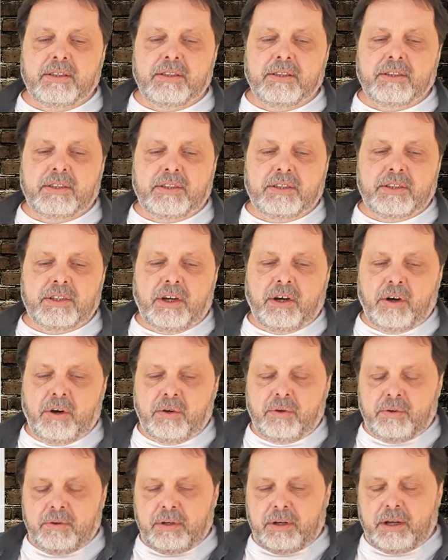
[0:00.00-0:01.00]

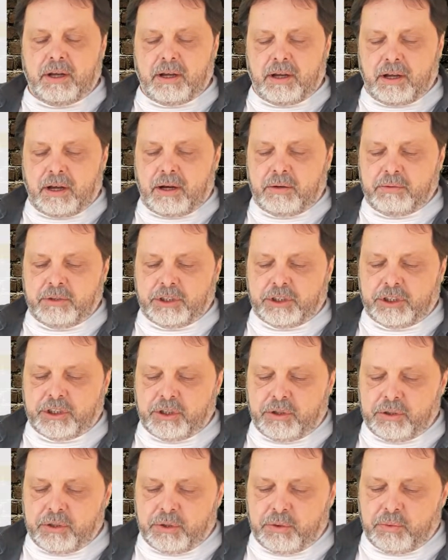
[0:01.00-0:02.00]
So I will
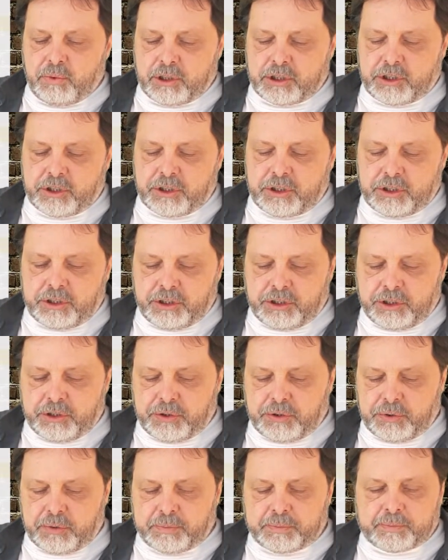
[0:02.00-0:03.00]
show you what you can
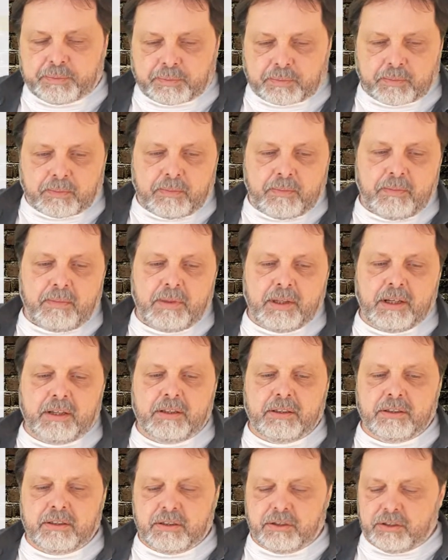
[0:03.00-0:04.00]
do.
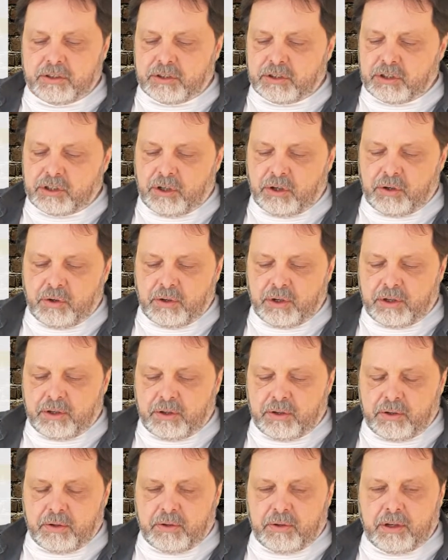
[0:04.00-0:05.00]
So
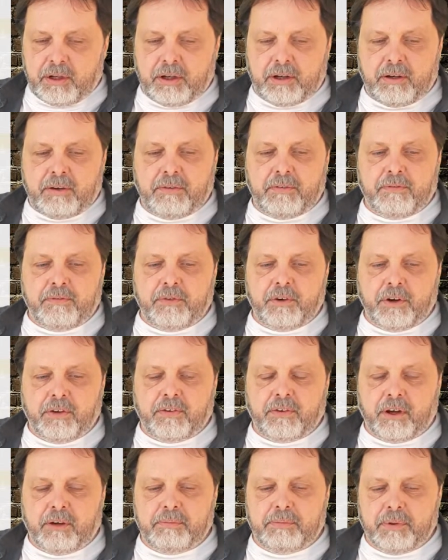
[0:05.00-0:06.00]
for
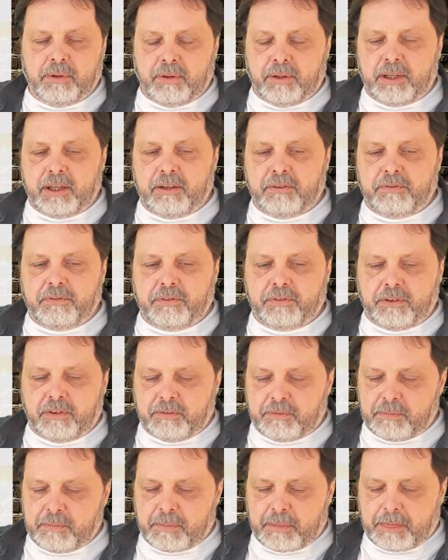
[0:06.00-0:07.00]
example, if
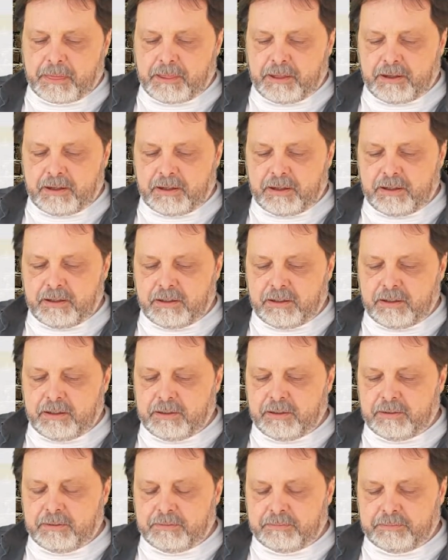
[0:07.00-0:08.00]

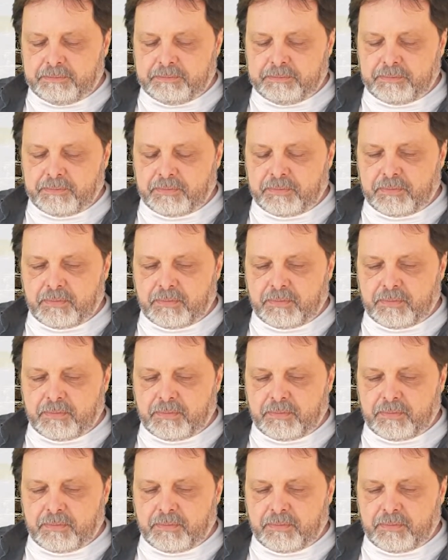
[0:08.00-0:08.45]
I'm